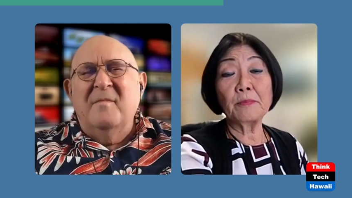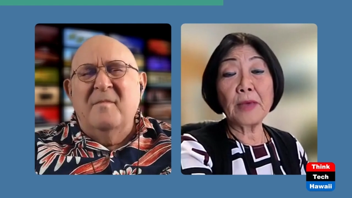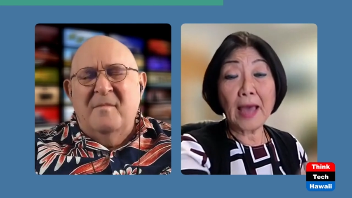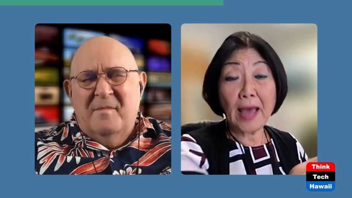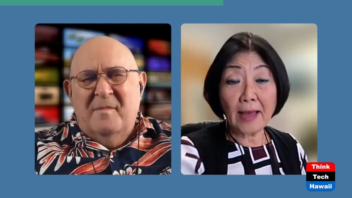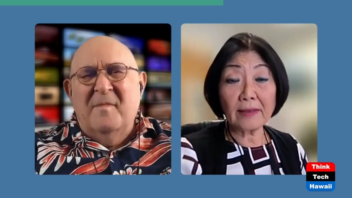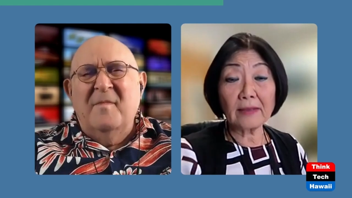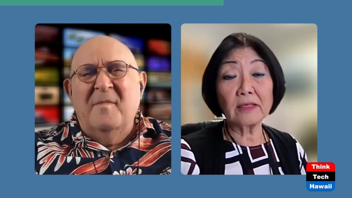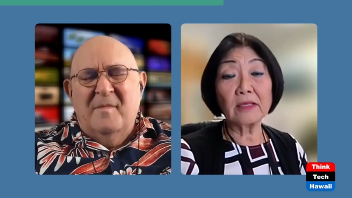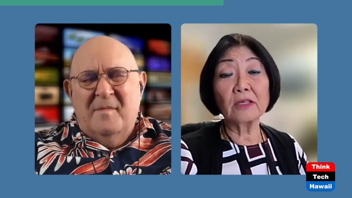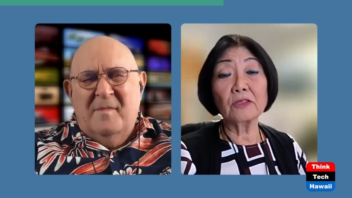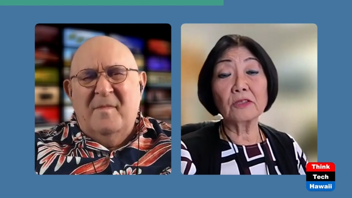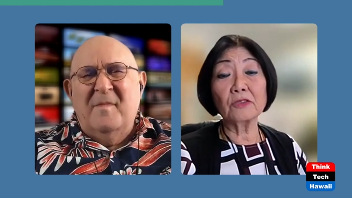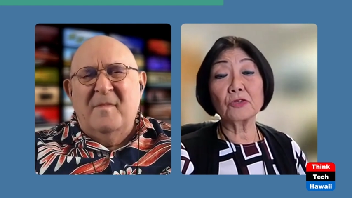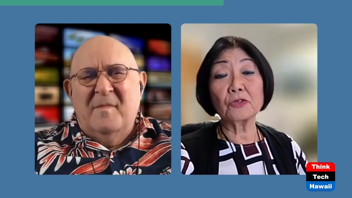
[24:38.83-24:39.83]
Speaker 1: back
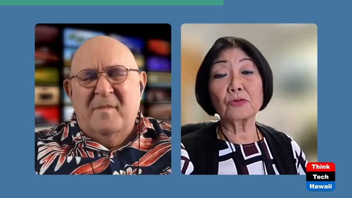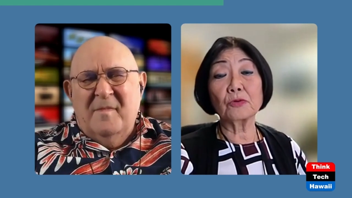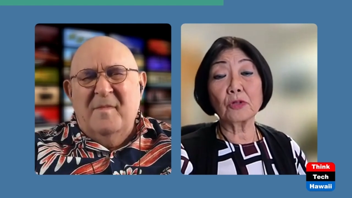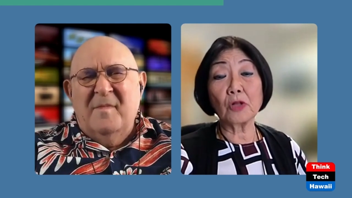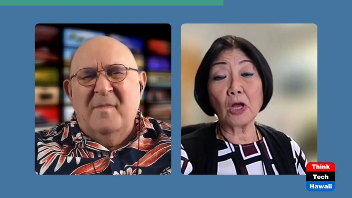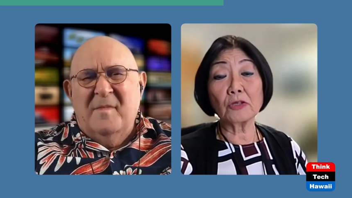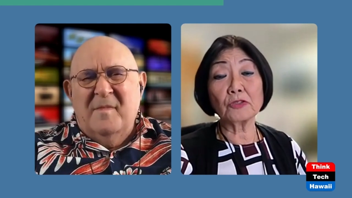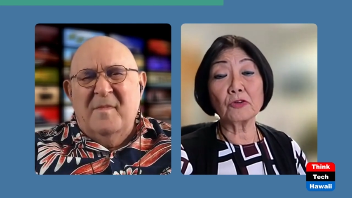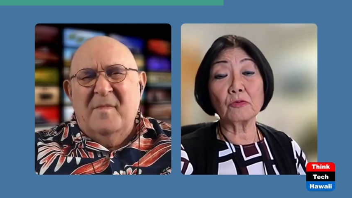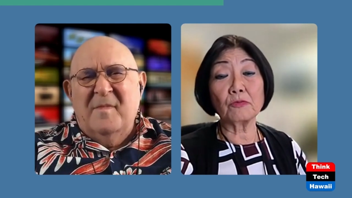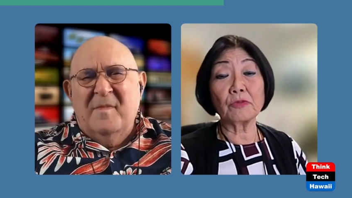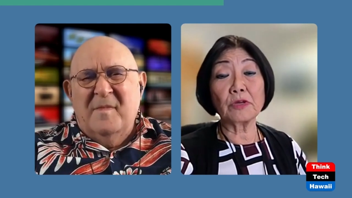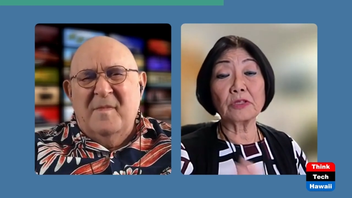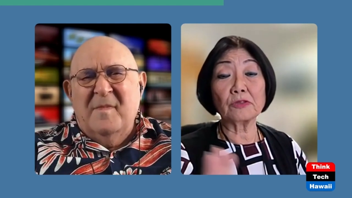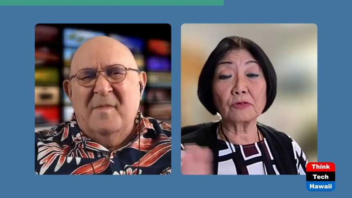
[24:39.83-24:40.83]
into
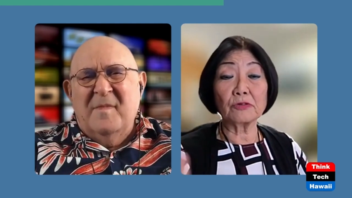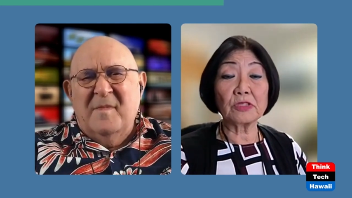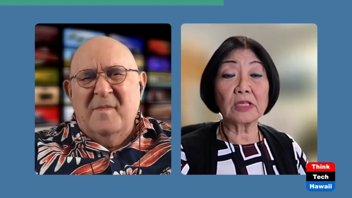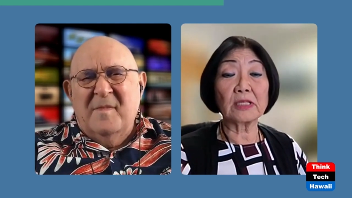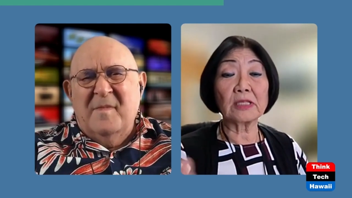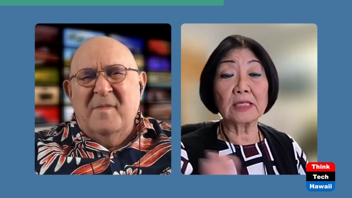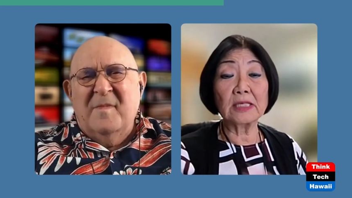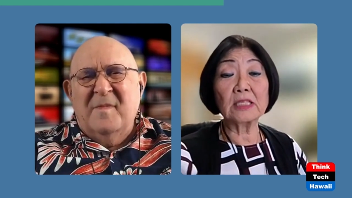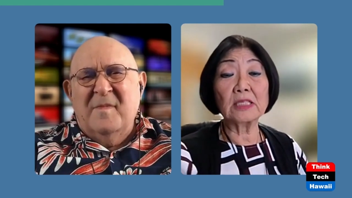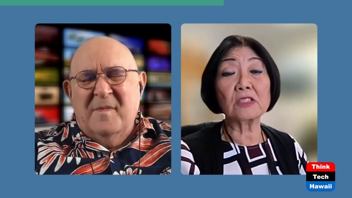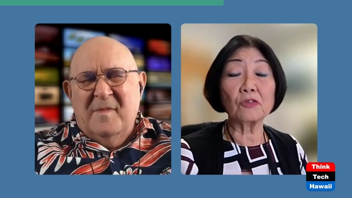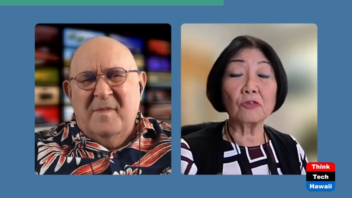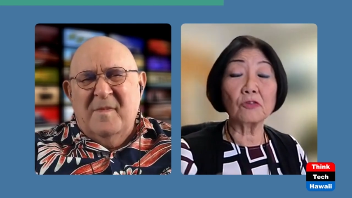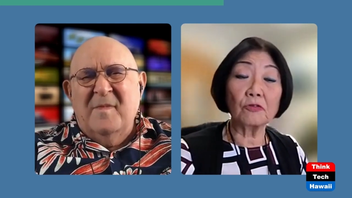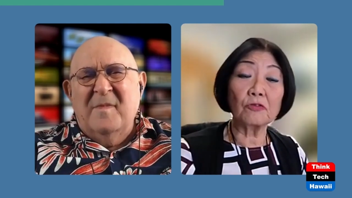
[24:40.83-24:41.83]
long-term rentals, at least
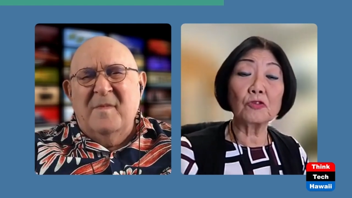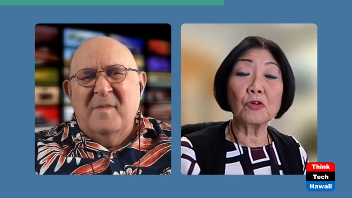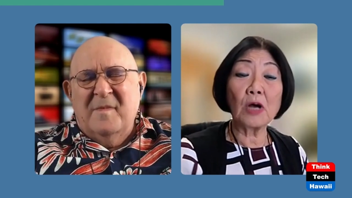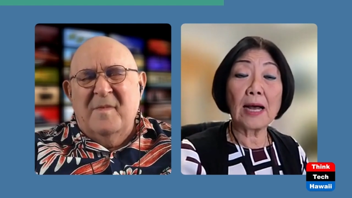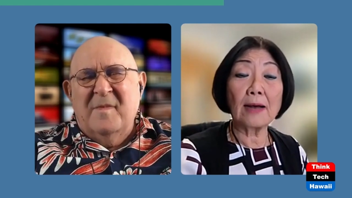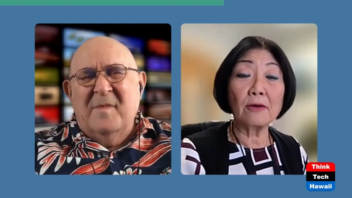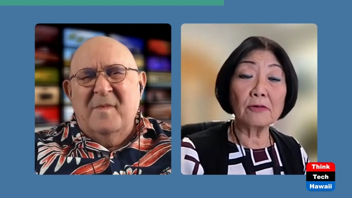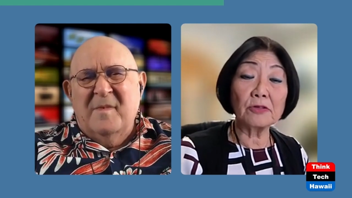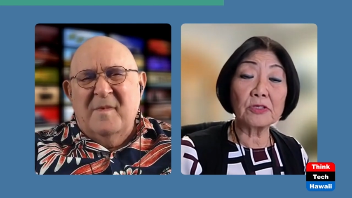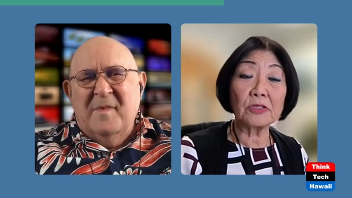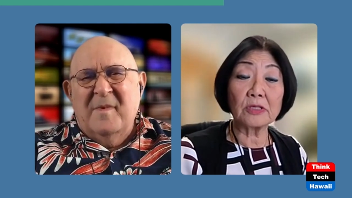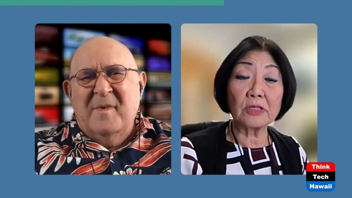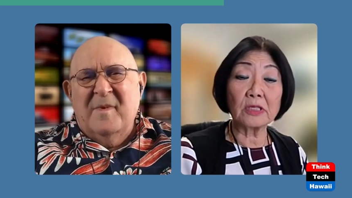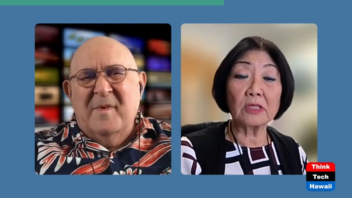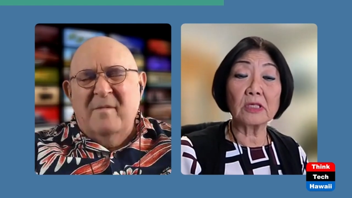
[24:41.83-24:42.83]
to, to
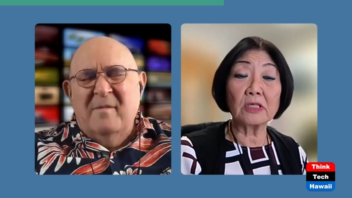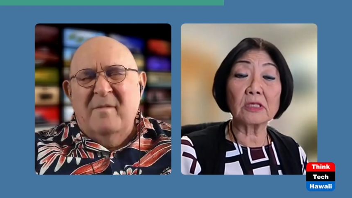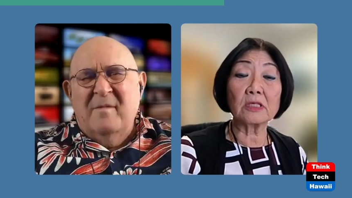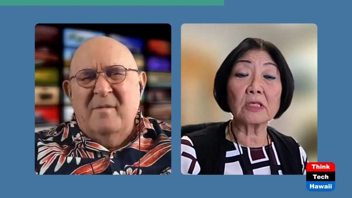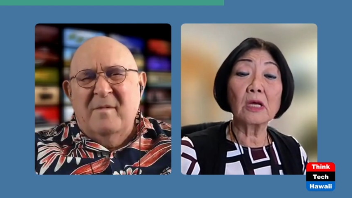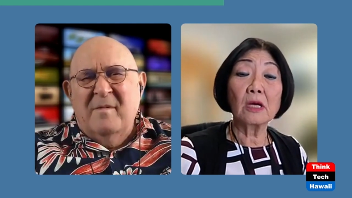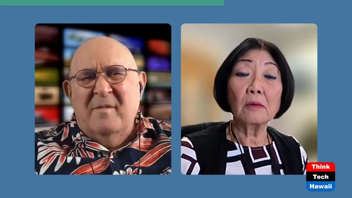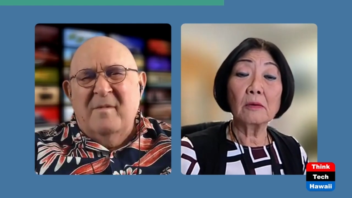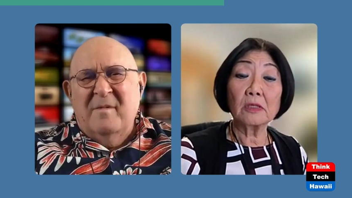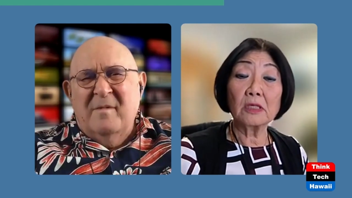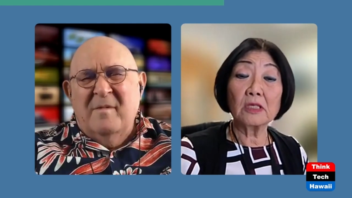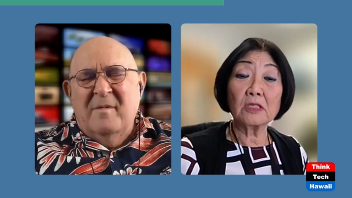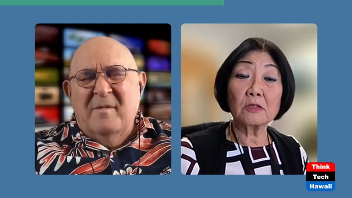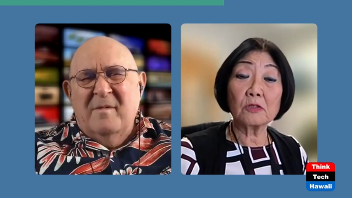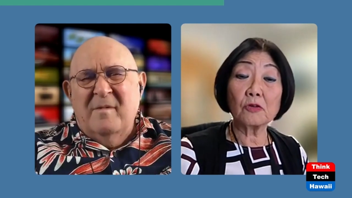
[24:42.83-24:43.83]
house these.
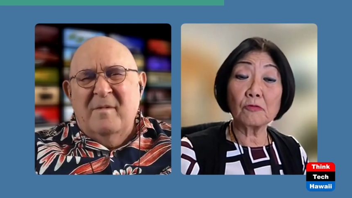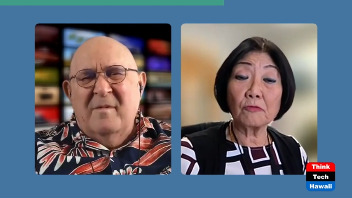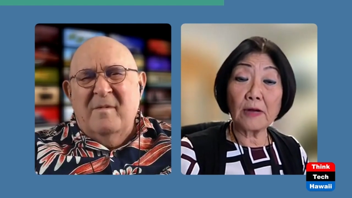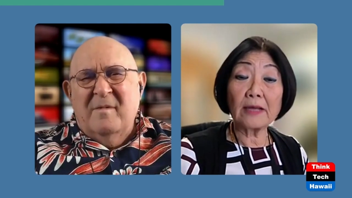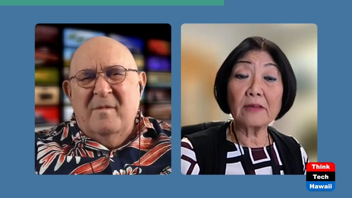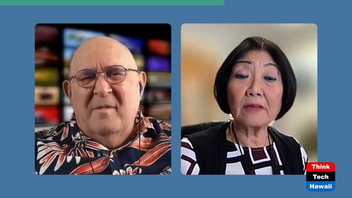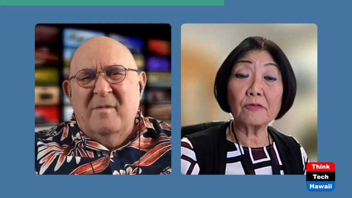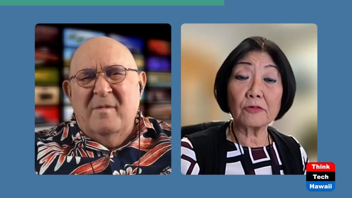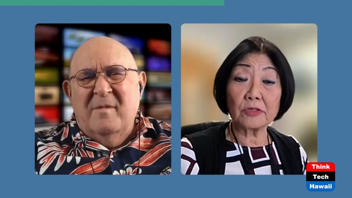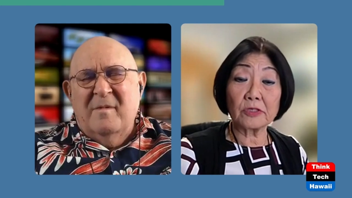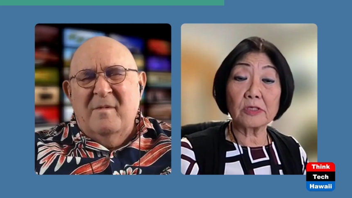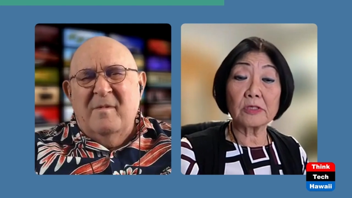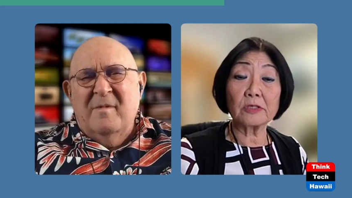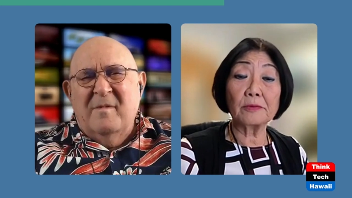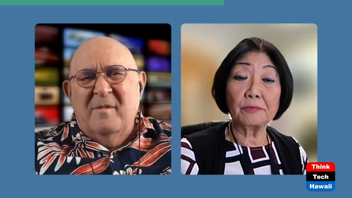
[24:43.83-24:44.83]
These
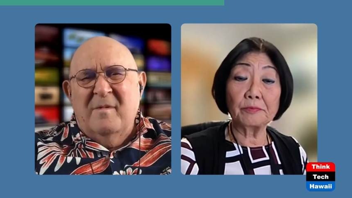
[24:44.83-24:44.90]
survivors.